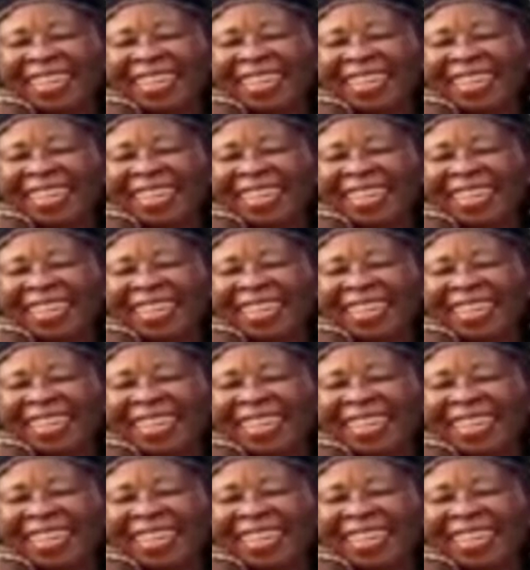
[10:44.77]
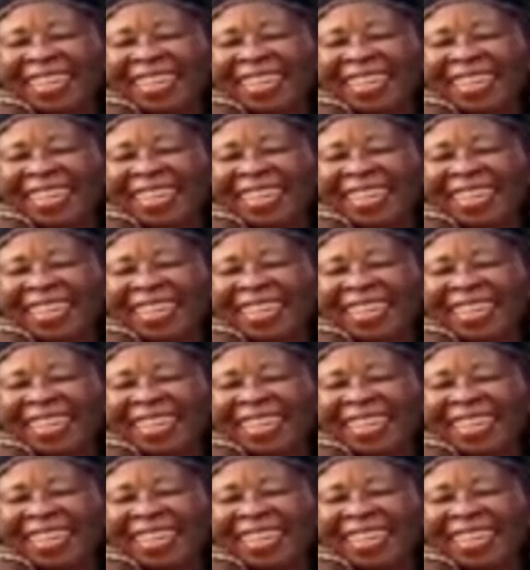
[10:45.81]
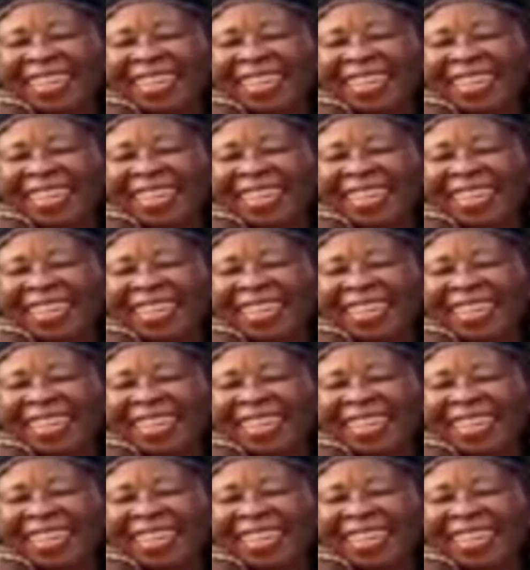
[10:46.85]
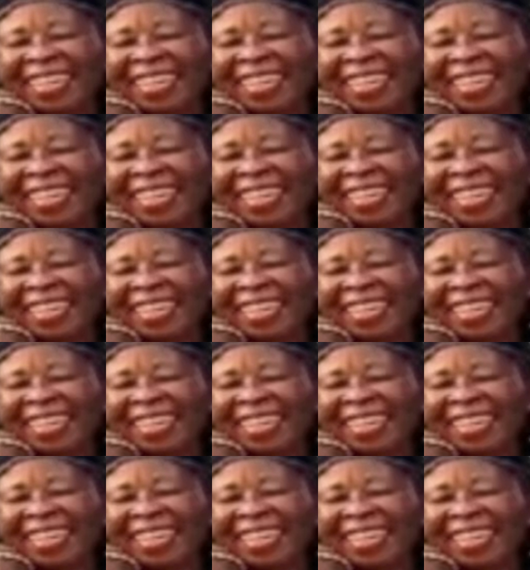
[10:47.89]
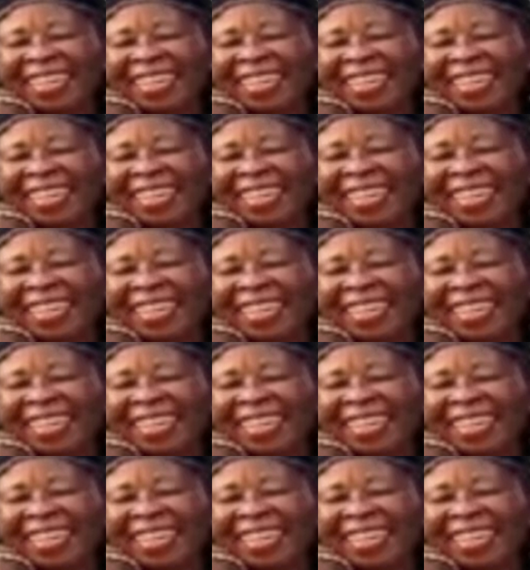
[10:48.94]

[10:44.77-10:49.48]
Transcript: No words are spoken by the person on screen.